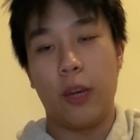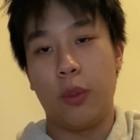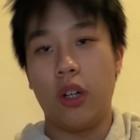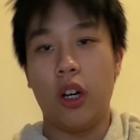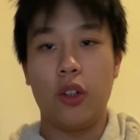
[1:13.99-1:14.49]
and
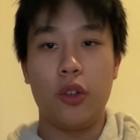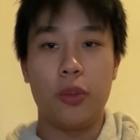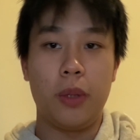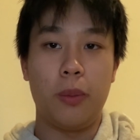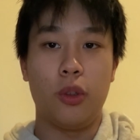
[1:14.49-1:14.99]
we call those
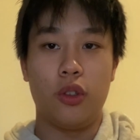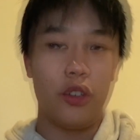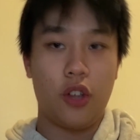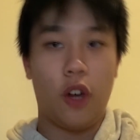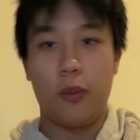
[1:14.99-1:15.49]
people
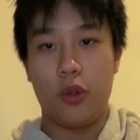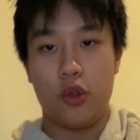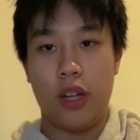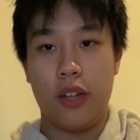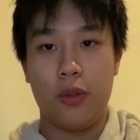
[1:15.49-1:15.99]
sophomore
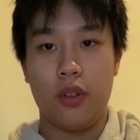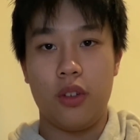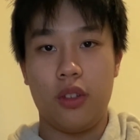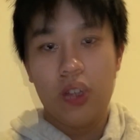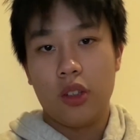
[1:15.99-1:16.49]
transfers.